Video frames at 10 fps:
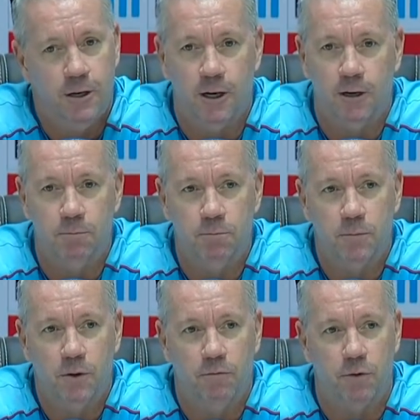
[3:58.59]
Um,
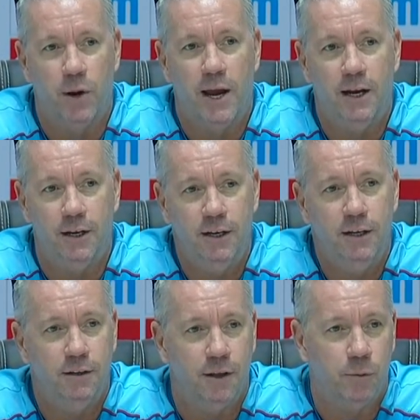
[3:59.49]
very handy
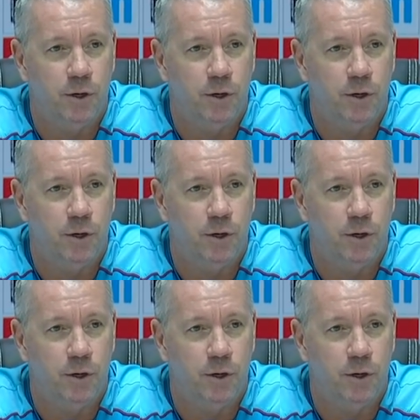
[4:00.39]
that